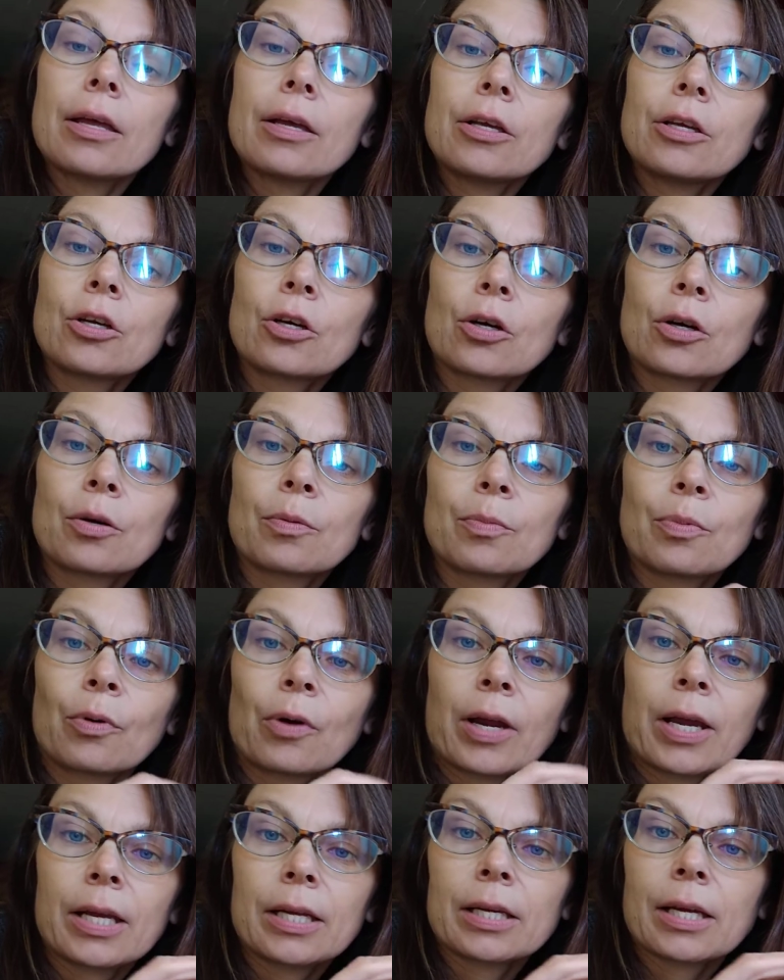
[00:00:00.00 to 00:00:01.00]
your
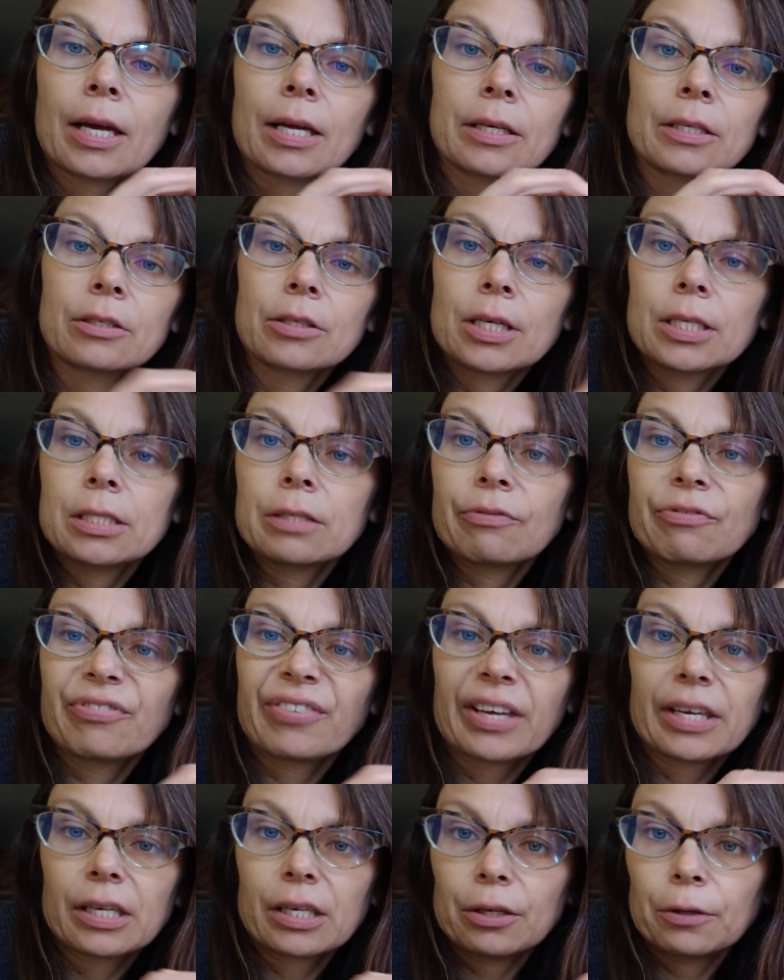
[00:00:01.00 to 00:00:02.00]
brain kind of tries to
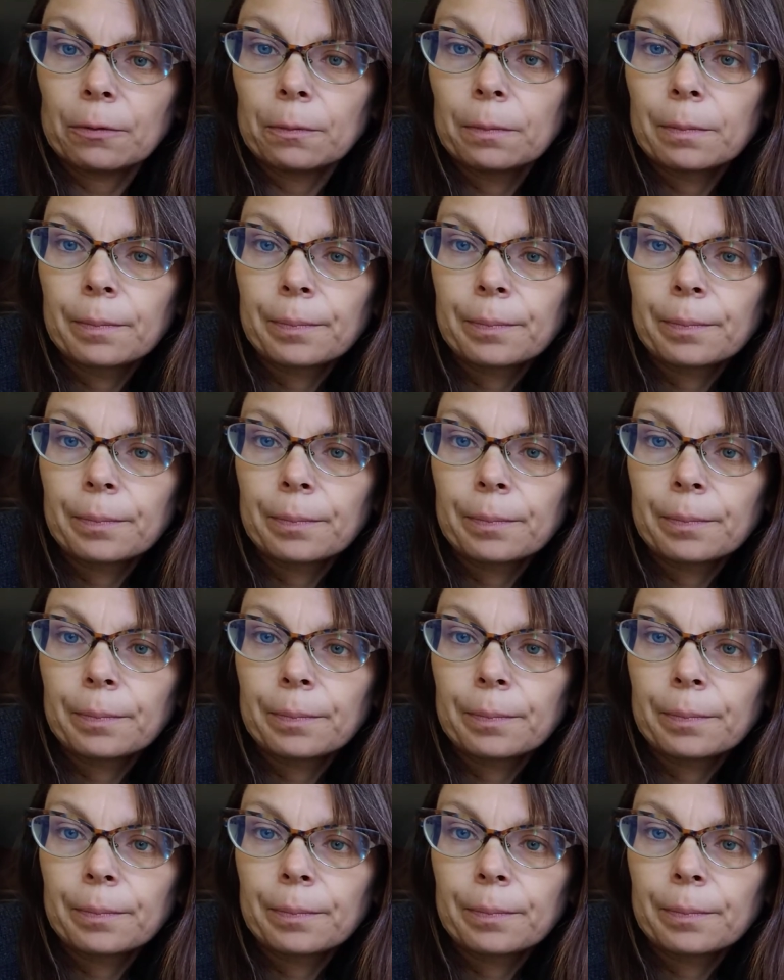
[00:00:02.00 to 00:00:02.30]
fight you.